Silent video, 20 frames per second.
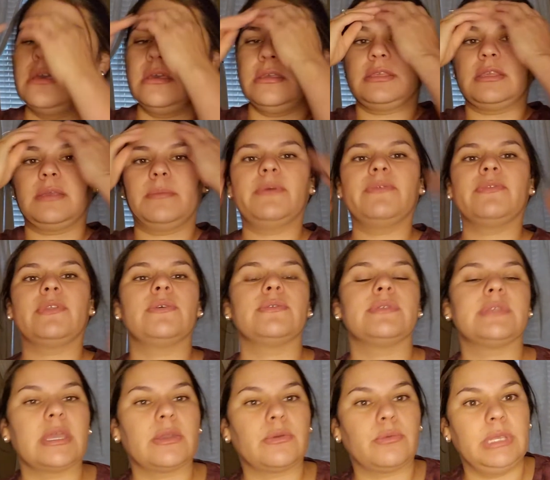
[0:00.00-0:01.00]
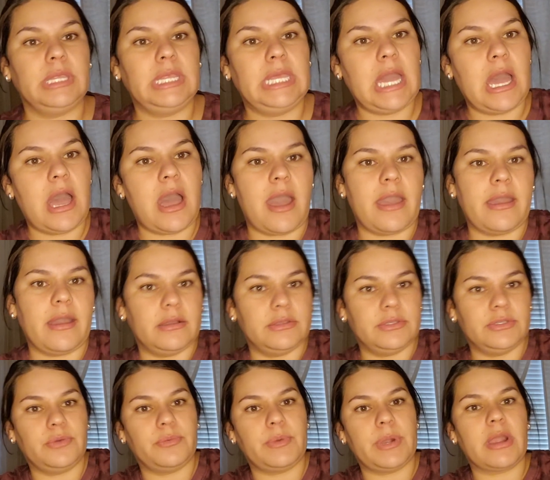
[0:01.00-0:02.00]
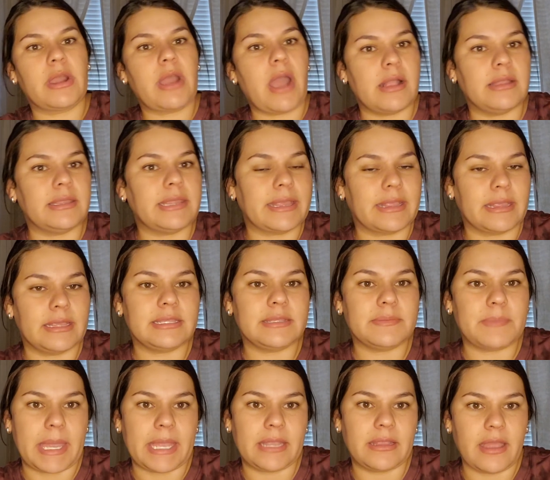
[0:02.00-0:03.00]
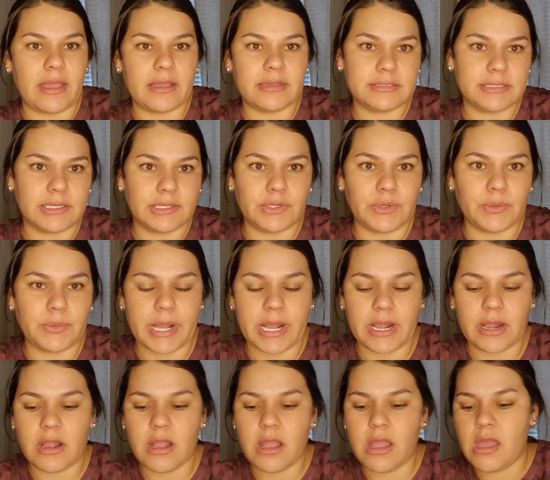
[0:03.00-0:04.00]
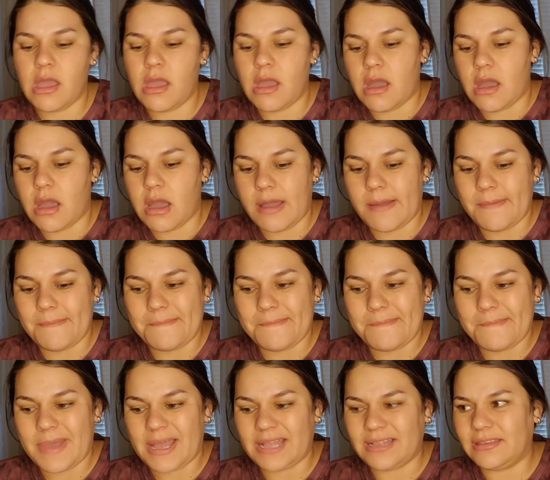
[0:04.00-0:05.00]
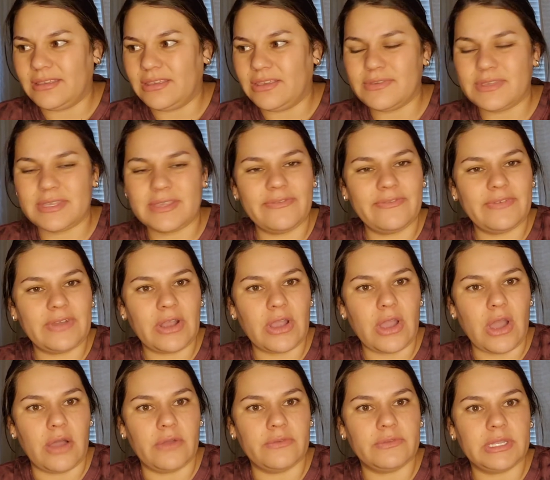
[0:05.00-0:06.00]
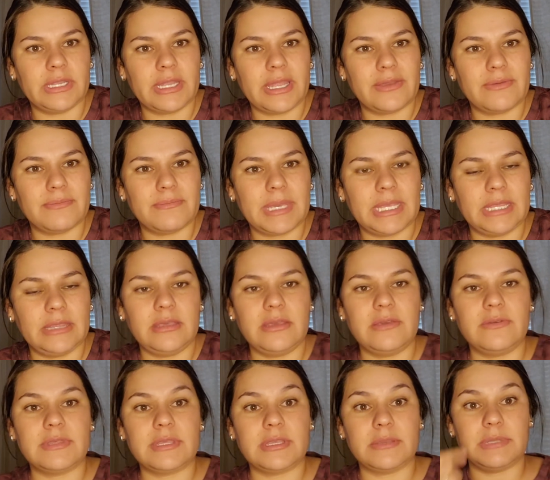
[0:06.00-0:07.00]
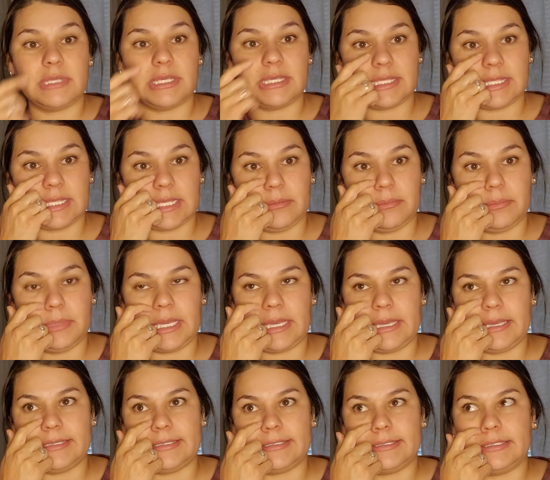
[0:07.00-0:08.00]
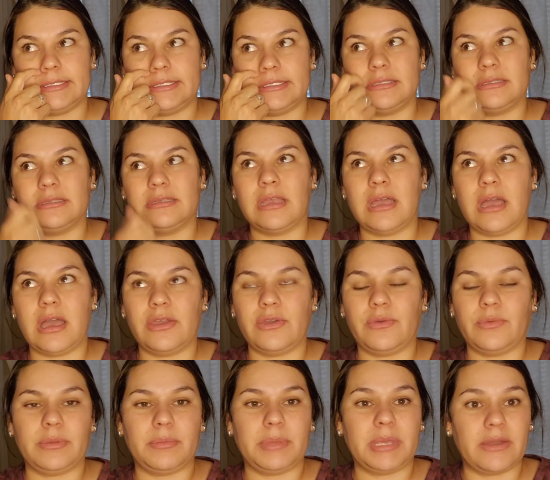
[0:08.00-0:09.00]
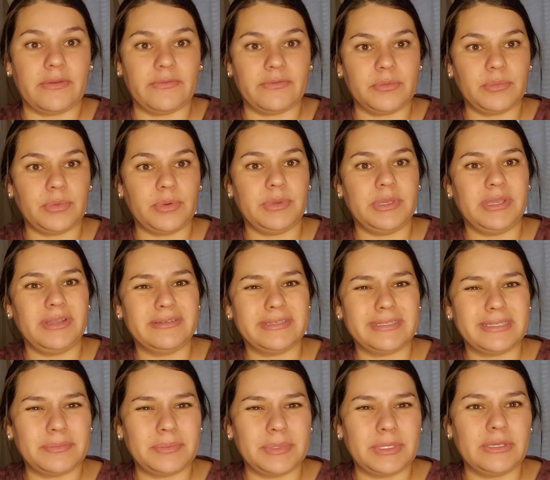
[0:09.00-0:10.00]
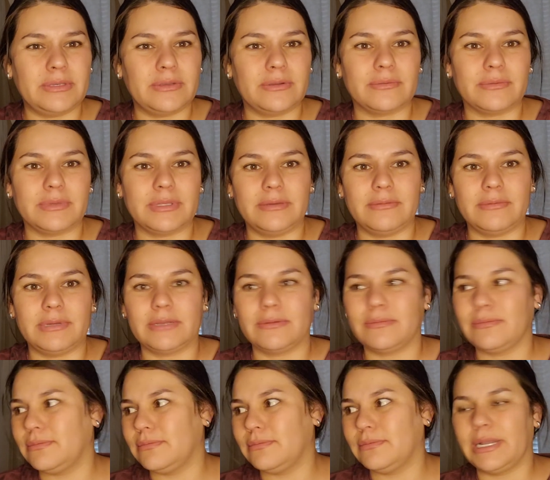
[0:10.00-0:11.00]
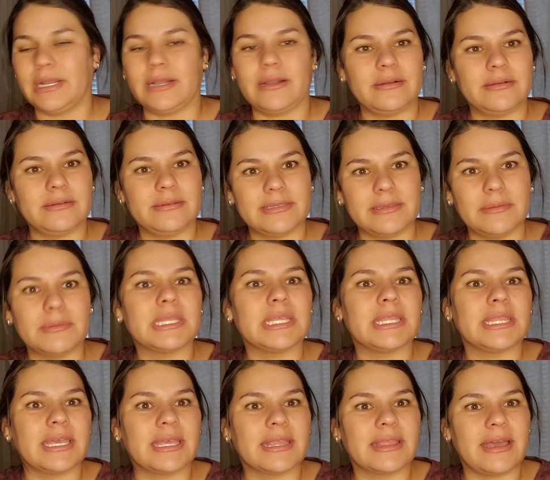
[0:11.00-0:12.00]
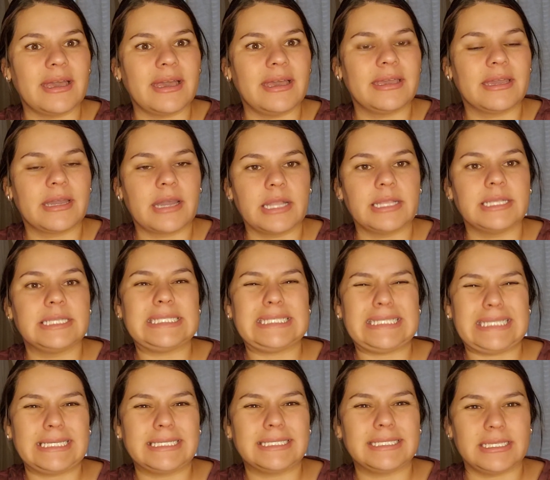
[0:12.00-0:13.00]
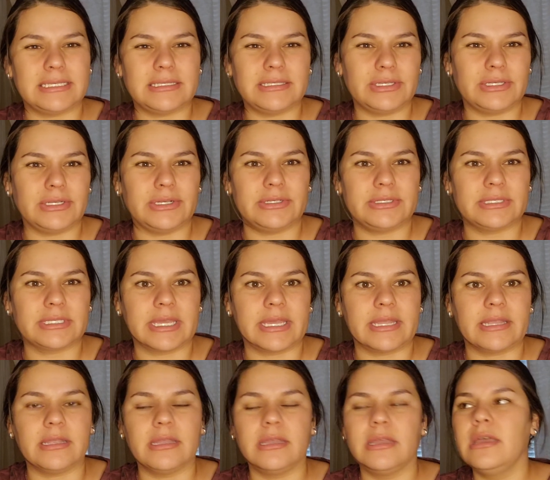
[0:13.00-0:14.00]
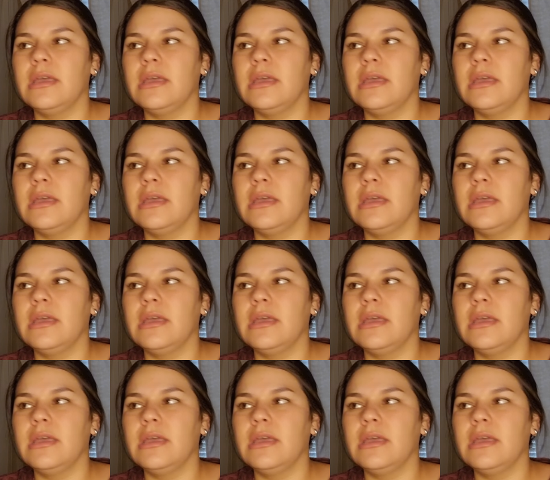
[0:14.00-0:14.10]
some of those like really high underwear, kind of like the spandex underwear. I didn't use them very often. I mainly used them to sleep because you want to be comfortable when you're sleeping. You don't really want to wear something like that. It kind of digs into your skin.